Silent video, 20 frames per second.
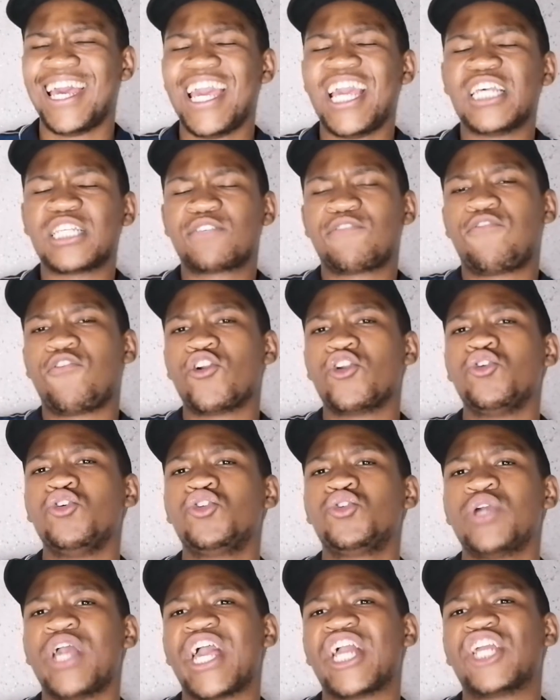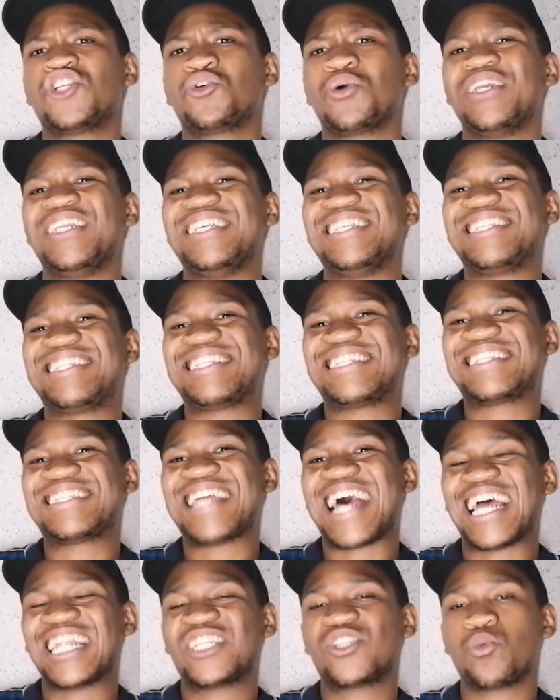is for you to actually
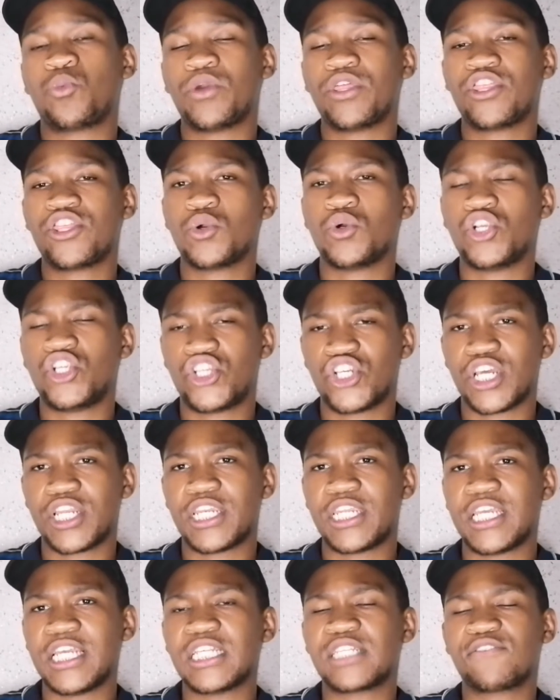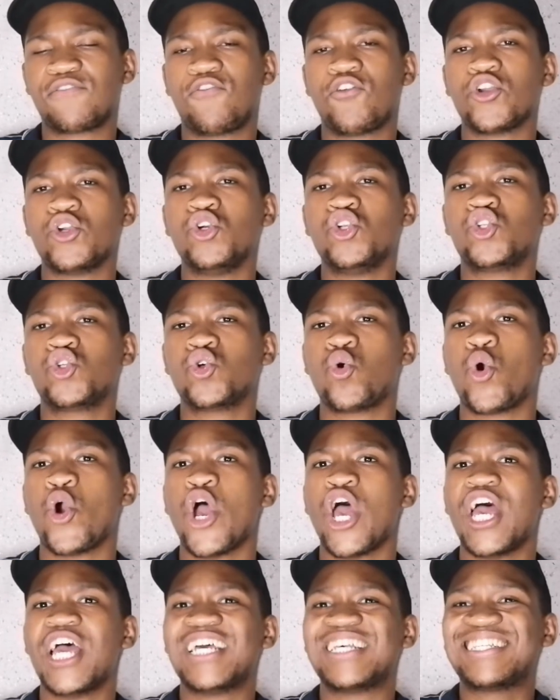start with your journey, is for you to
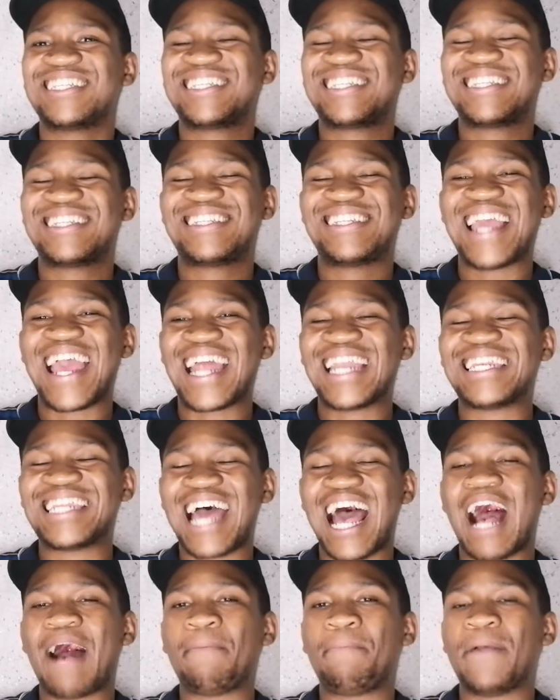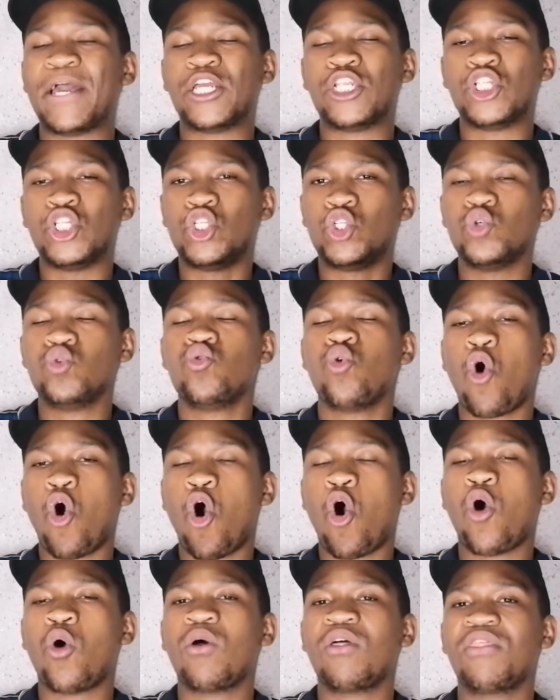stand up and do
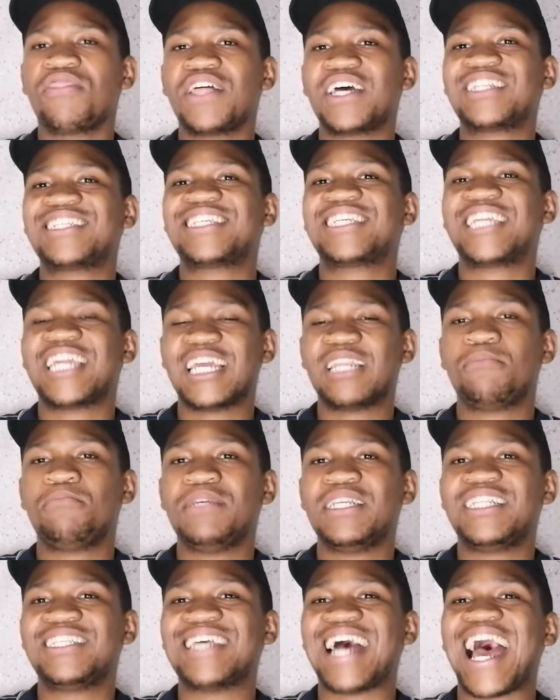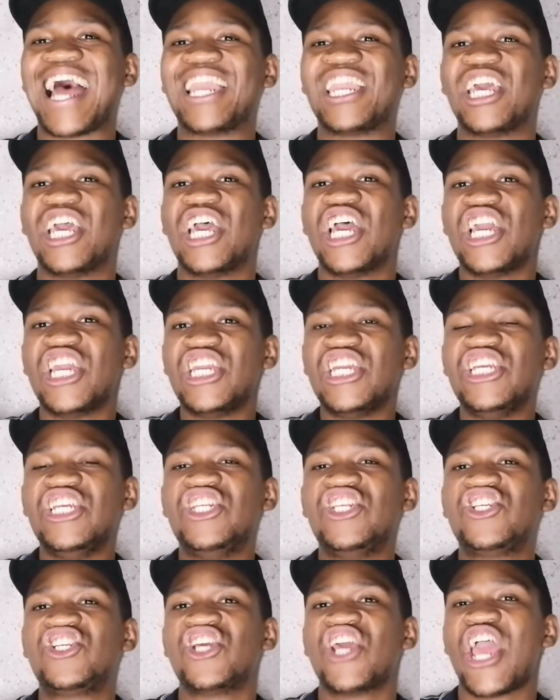all that can be done
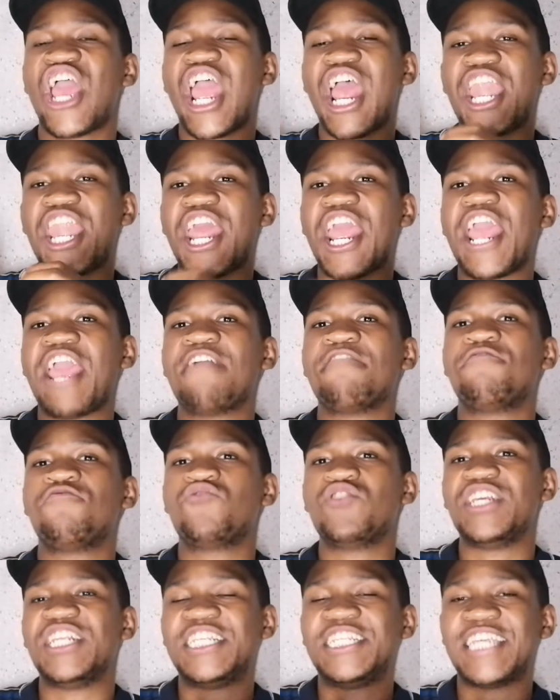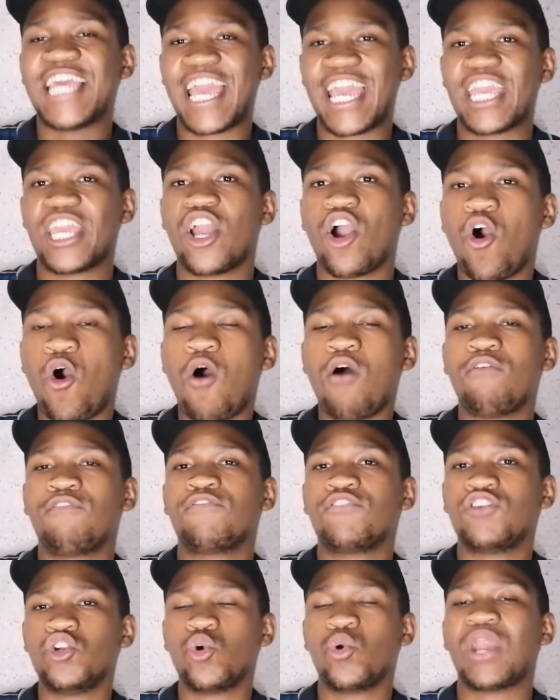each and every day
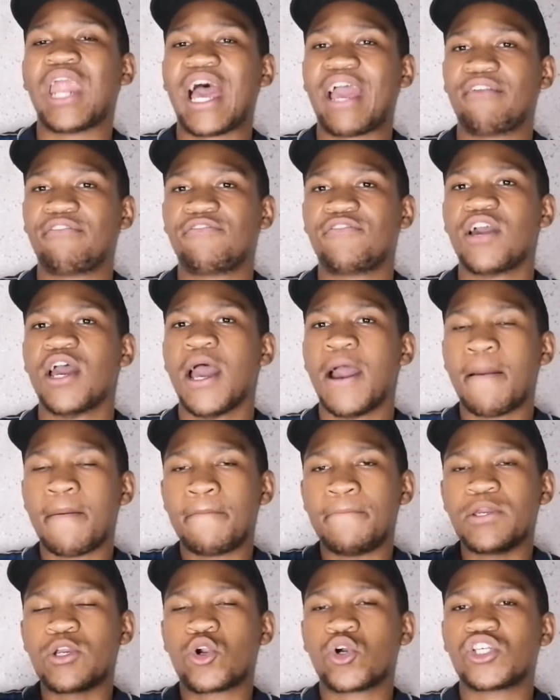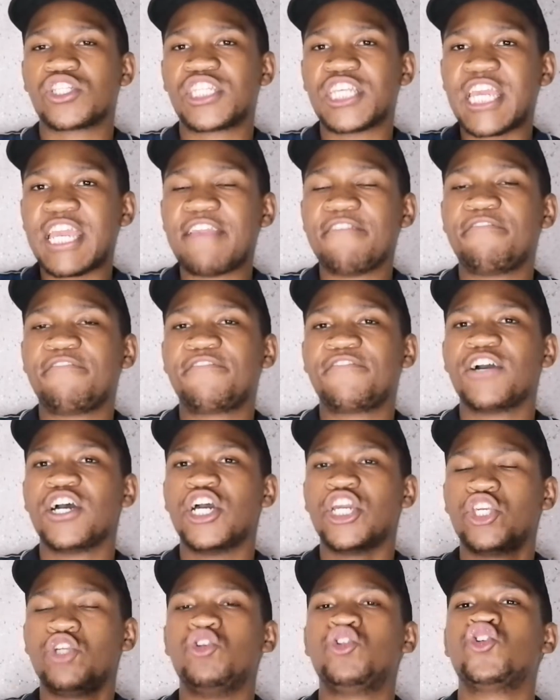of your life. Because if
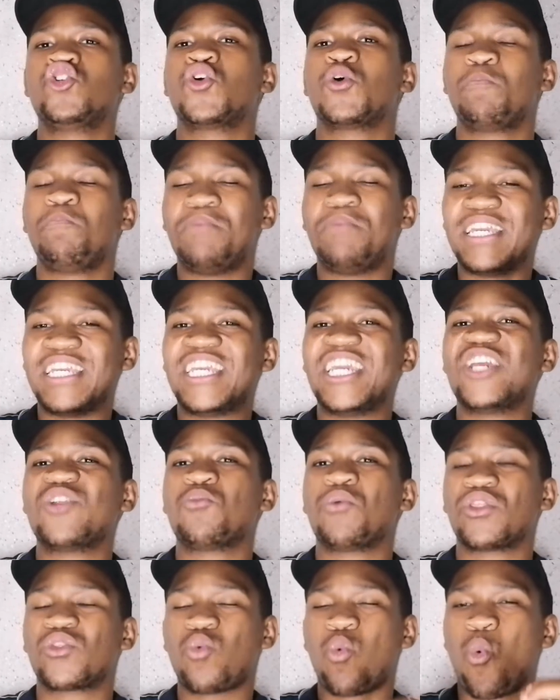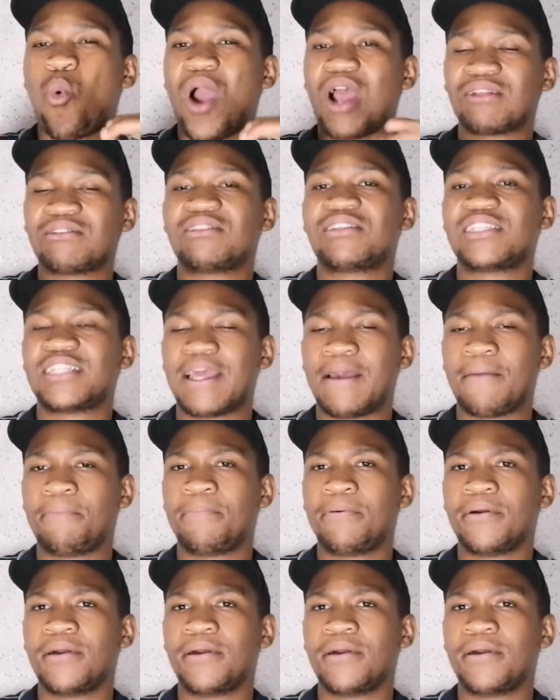you do not begin with one step,